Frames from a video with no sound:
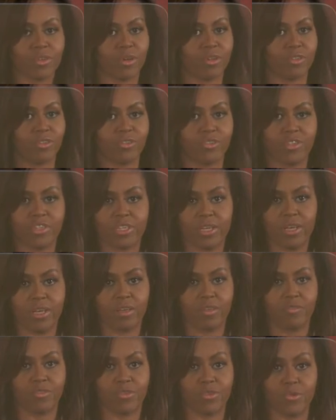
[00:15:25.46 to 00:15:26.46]
on your
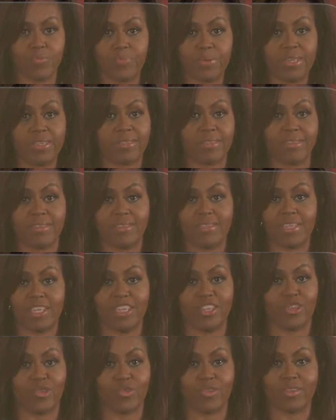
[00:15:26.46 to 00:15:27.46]
shelves or pieces
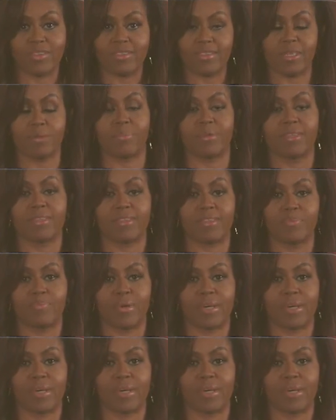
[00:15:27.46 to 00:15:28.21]
in your exhibits,